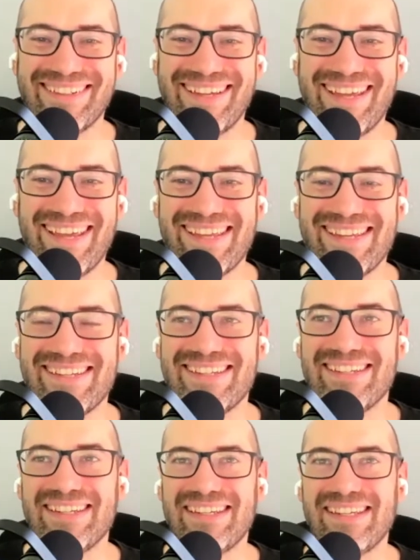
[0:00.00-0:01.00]

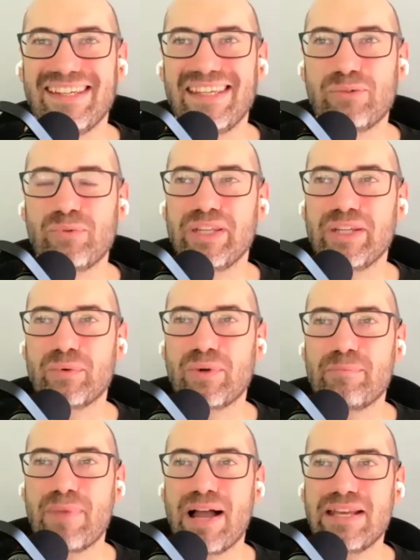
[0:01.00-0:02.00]
And it really
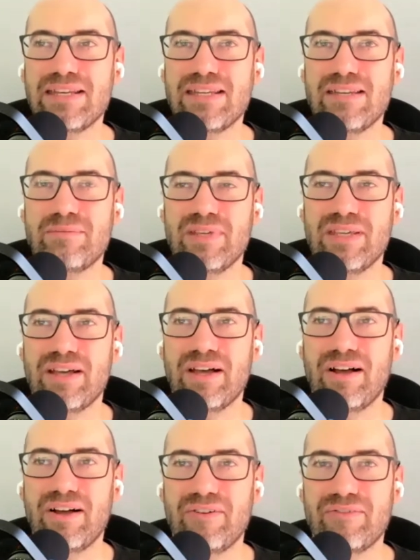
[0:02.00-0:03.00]
reminded me
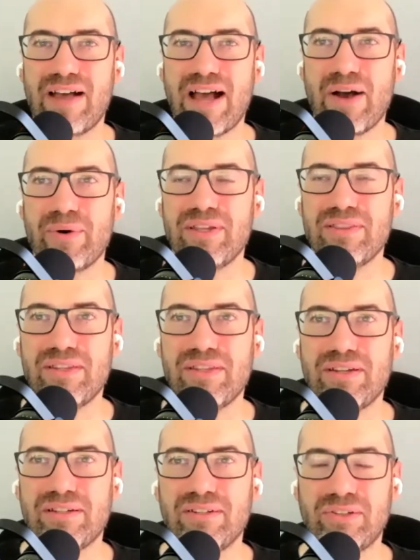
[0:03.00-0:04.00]
of how in
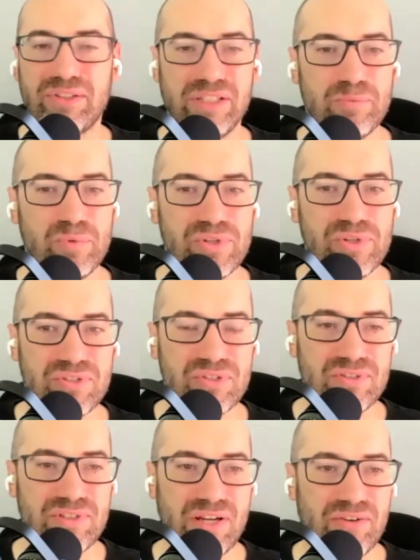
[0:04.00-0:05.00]
the early Buddhist
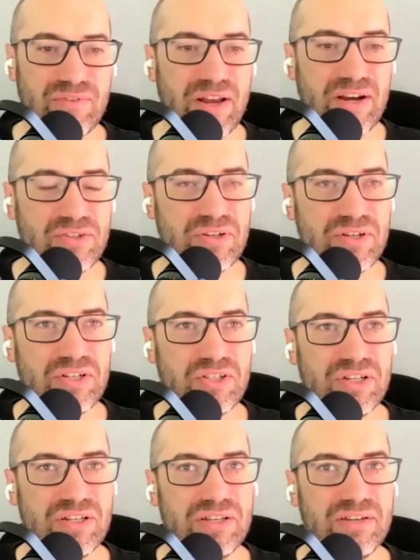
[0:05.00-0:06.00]
Theravada
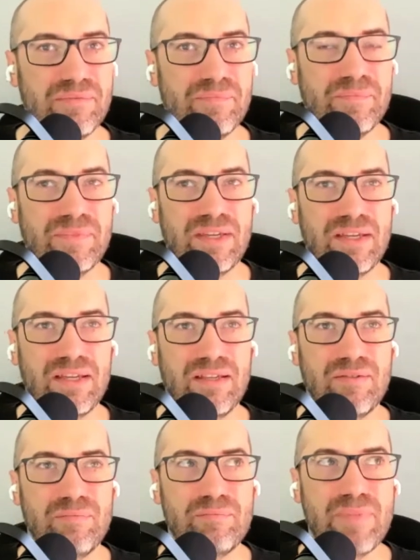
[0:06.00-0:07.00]
tradition,
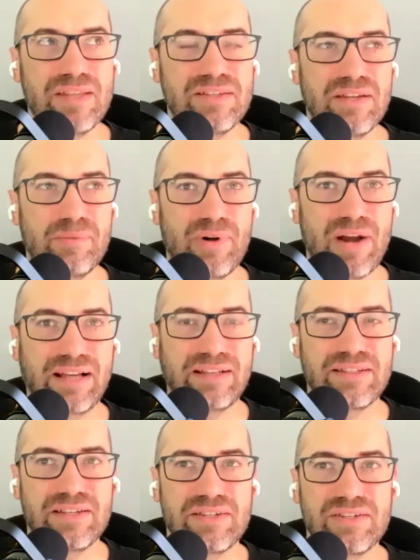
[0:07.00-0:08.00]
metta
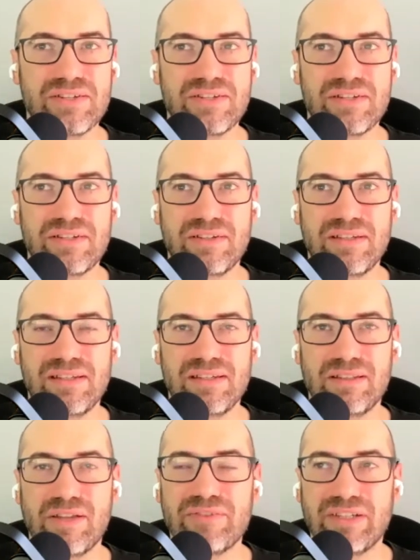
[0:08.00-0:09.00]
practice,
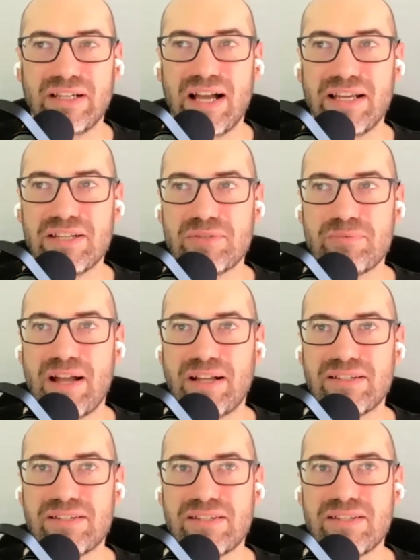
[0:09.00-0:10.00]
loving kindness
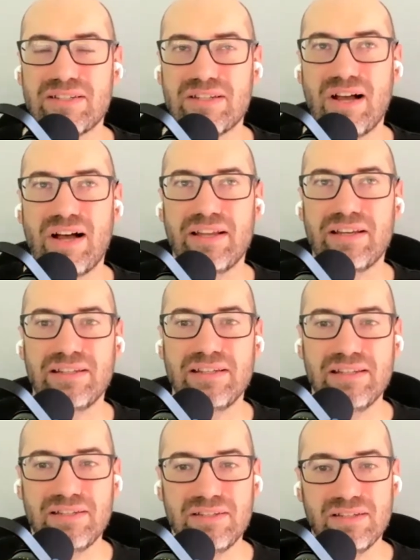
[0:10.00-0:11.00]
practice is taught
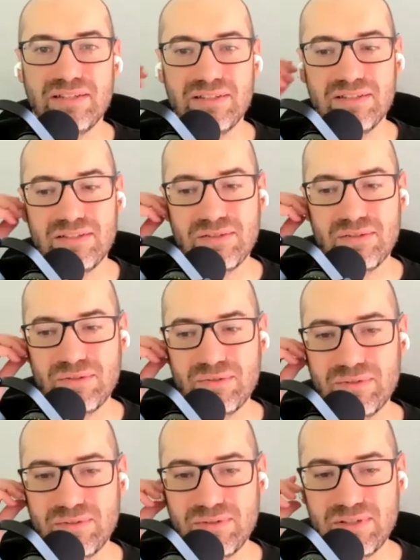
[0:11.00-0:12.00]
in
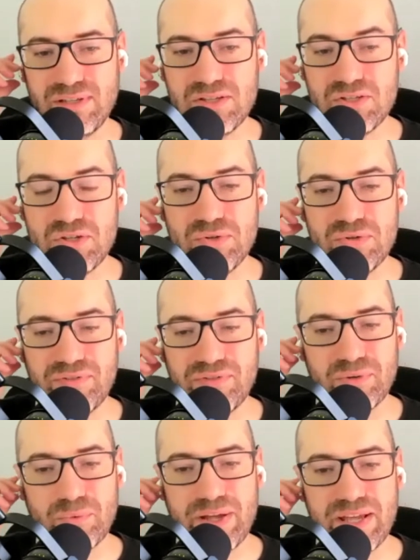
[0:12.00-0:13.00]
in two
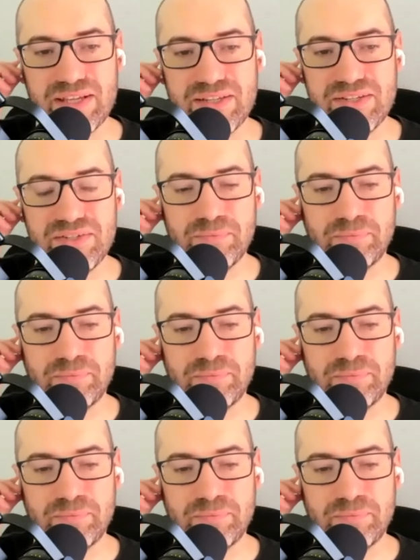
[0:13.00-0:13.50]
different ways.